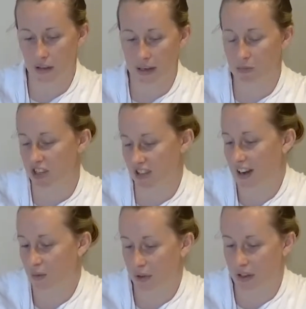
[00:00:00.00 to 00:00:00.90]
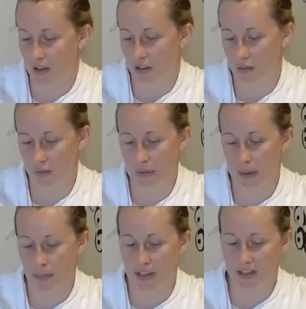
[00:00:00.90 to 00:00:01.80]
just like with
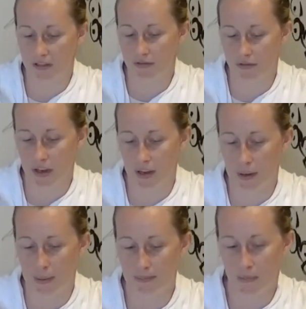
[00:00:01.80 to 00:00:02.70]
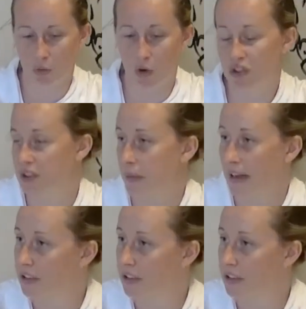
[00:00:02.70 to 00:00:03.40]
a piece of roast meat.